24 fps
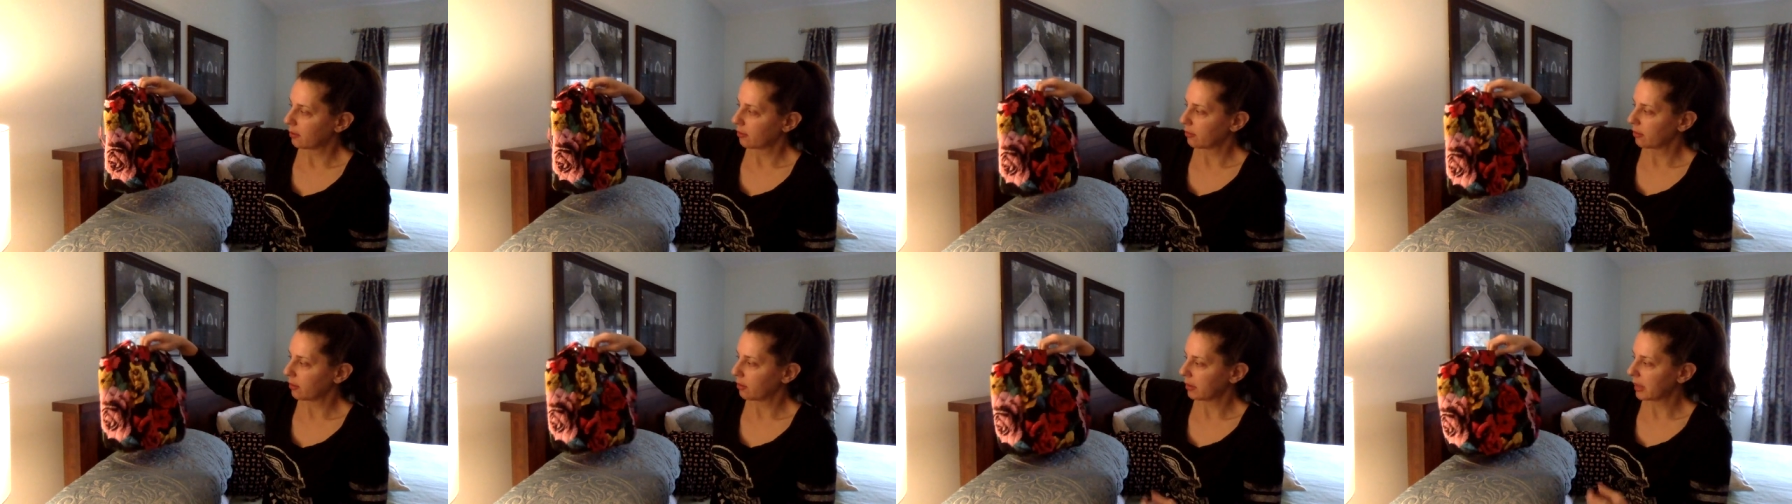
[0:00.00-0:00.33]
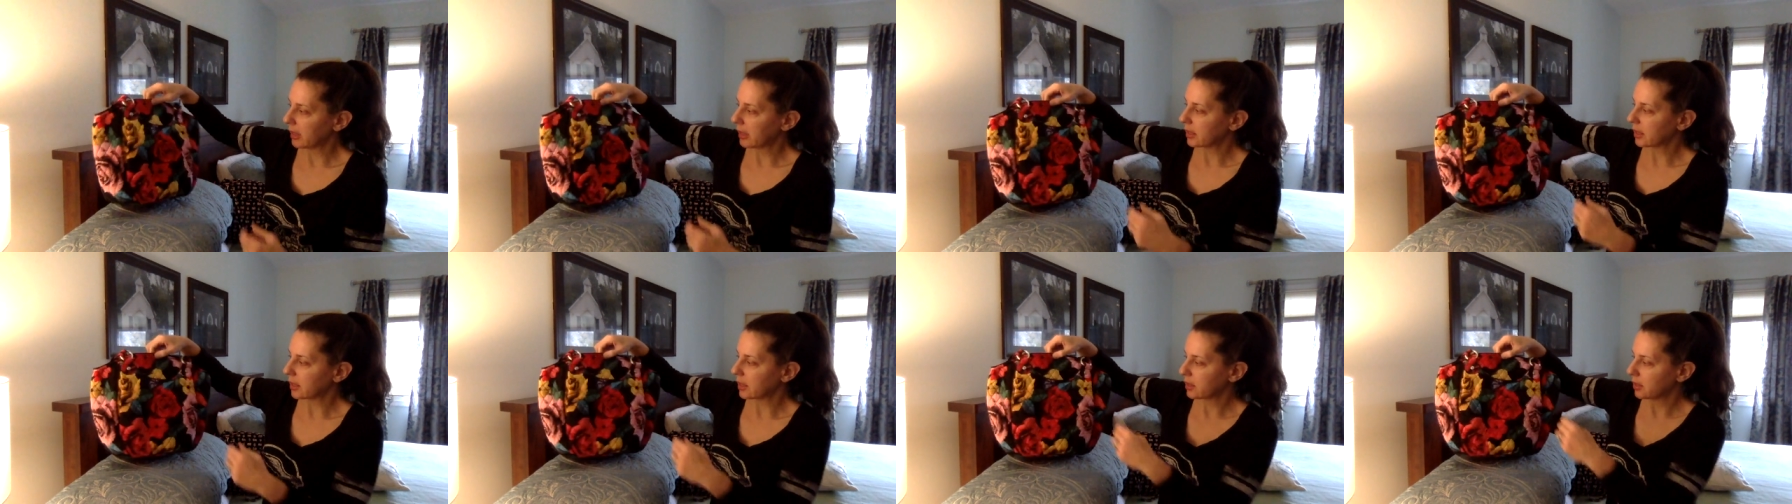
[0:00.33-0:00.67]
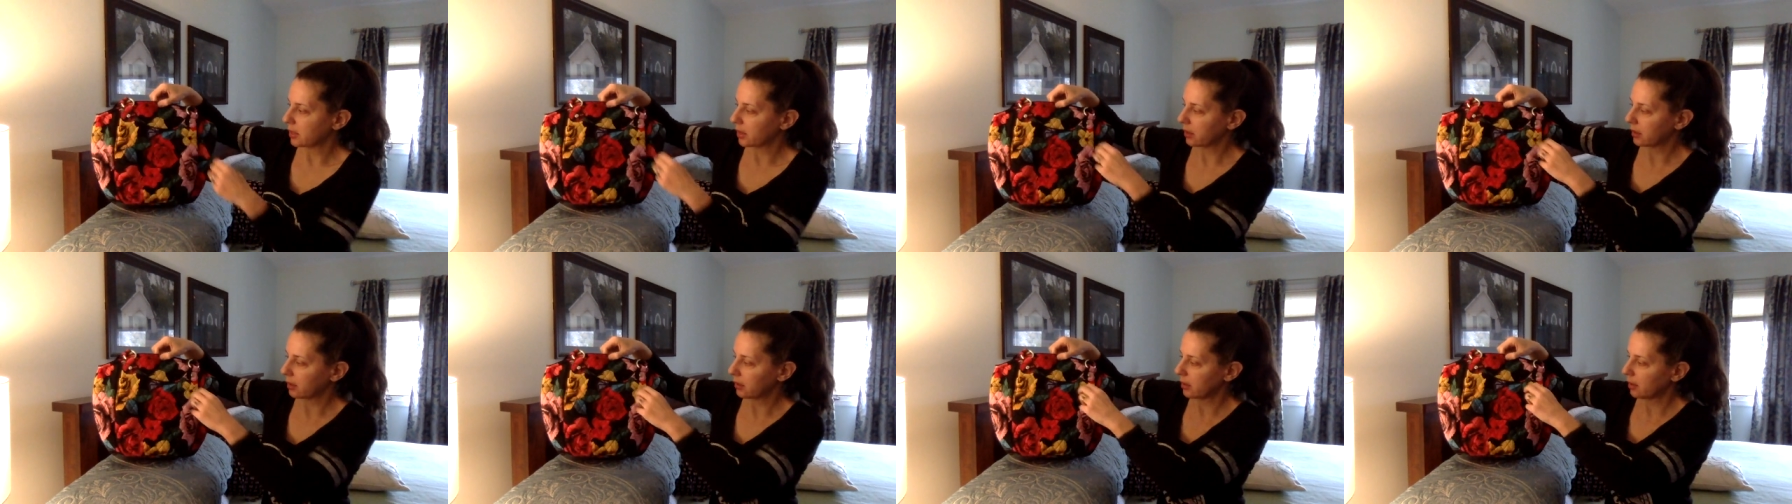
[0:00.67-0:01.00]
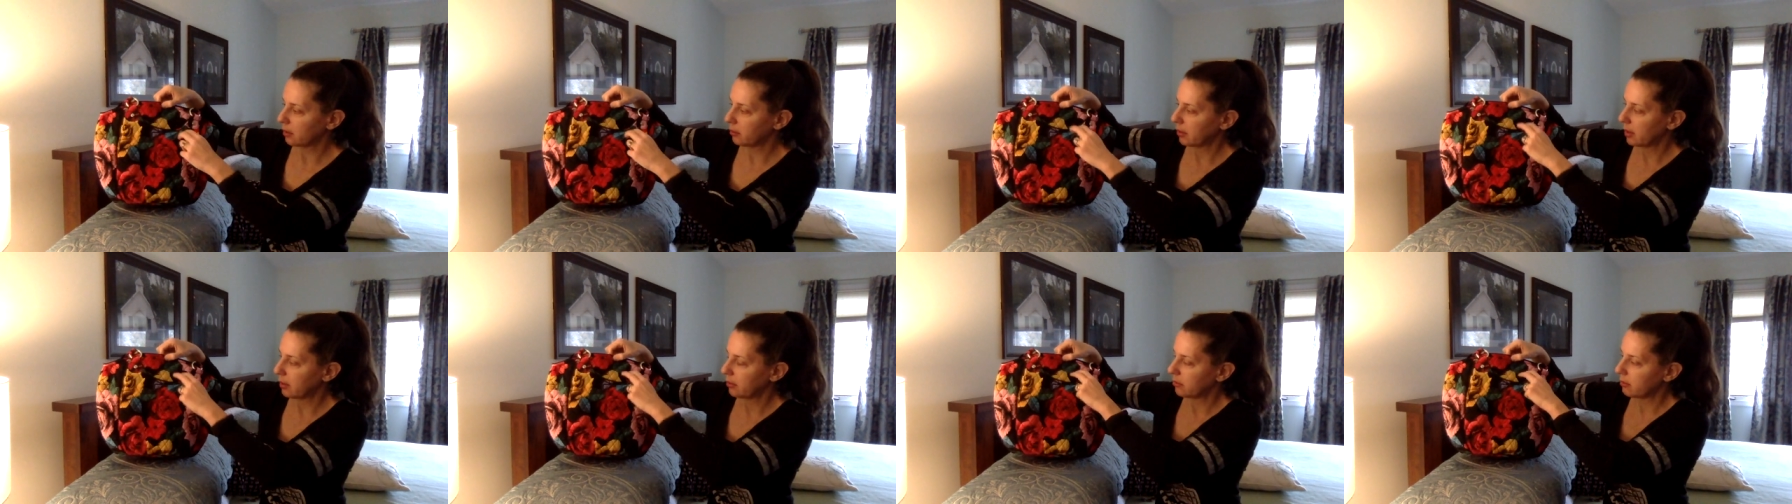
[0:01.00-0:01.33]
for me it does look a little
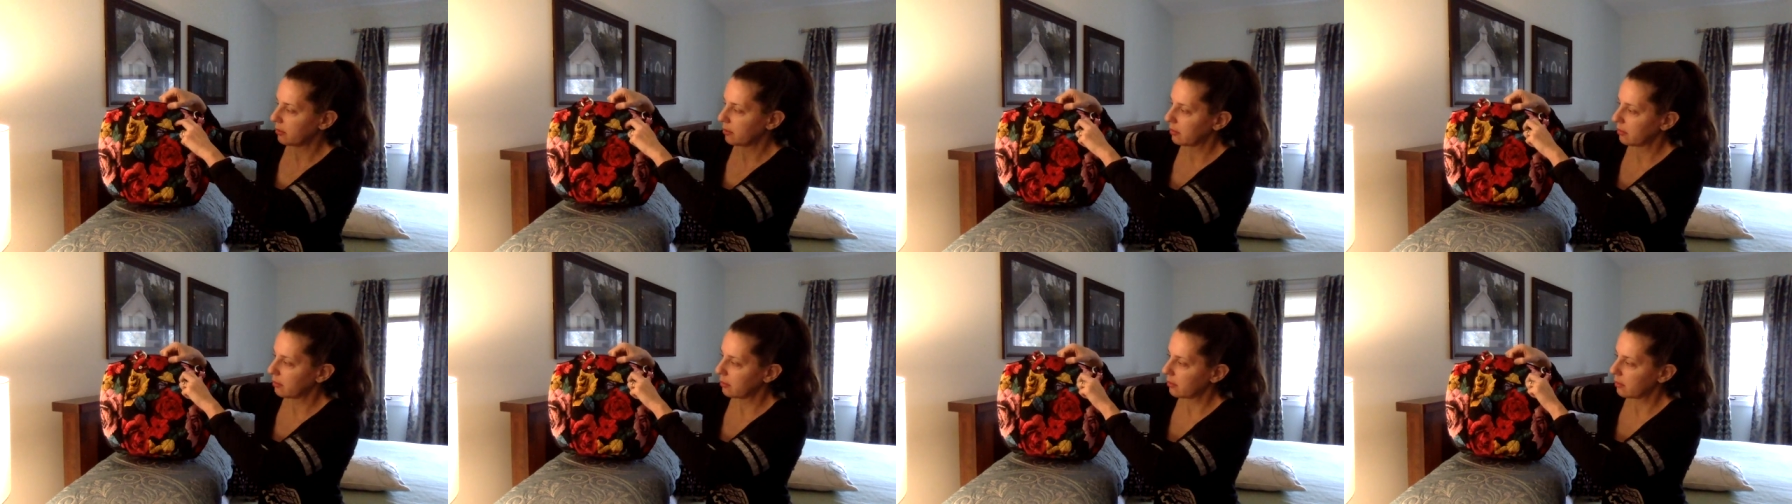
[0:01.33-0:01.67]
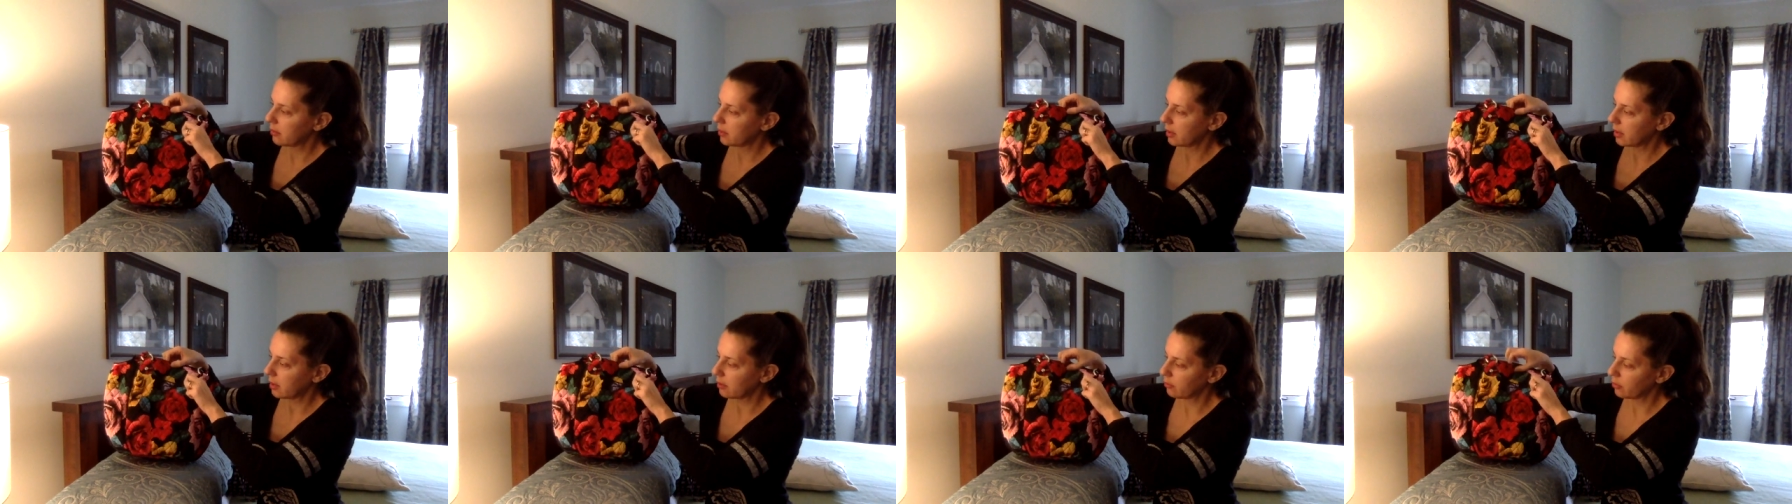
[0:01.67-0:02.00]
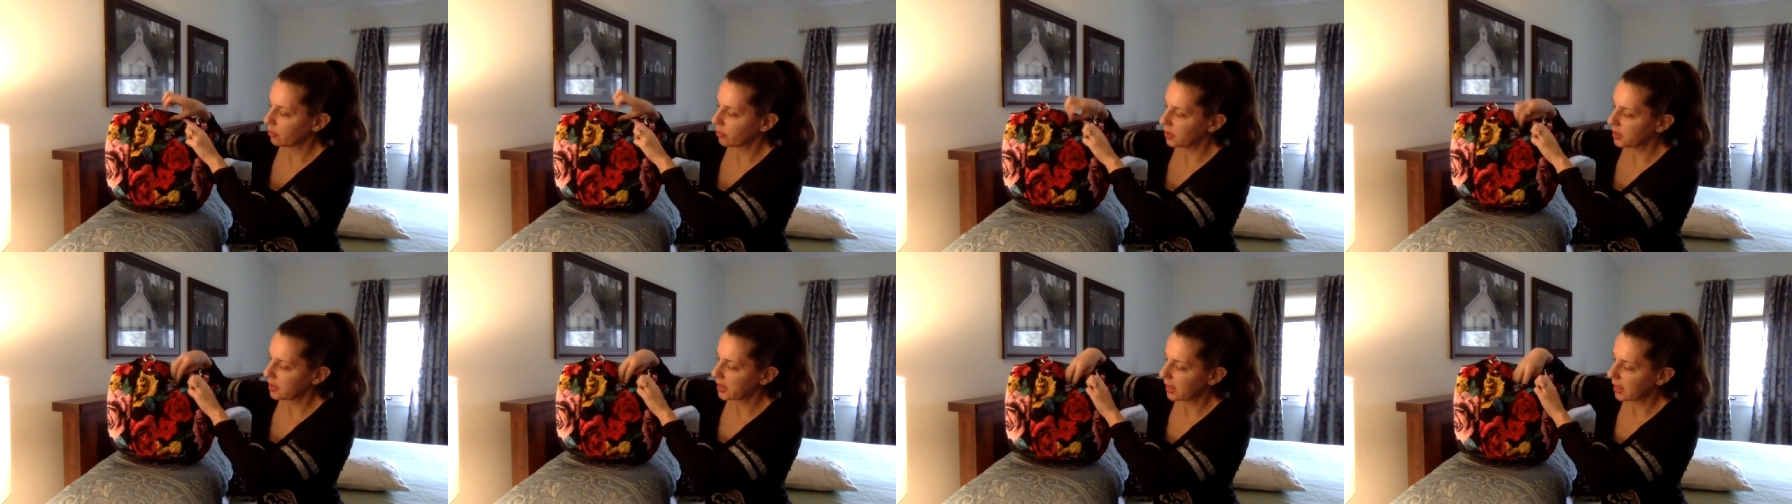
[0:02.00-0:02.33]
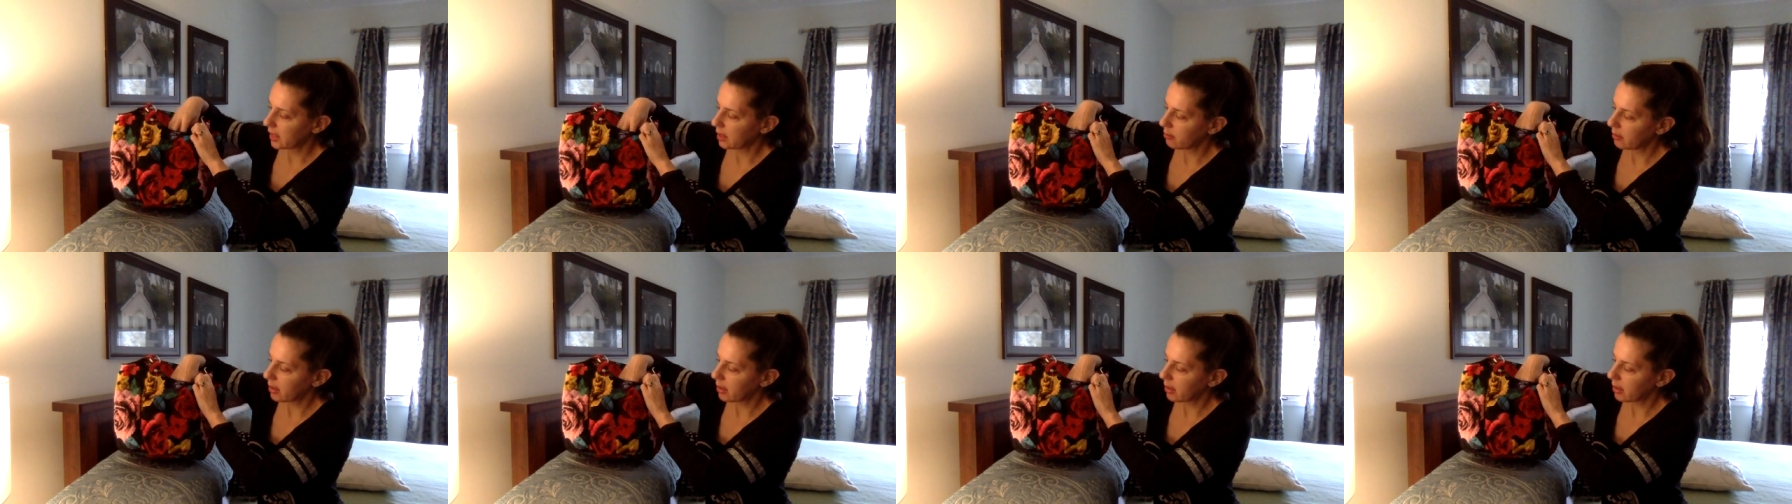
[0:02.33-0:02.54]
bit more dated.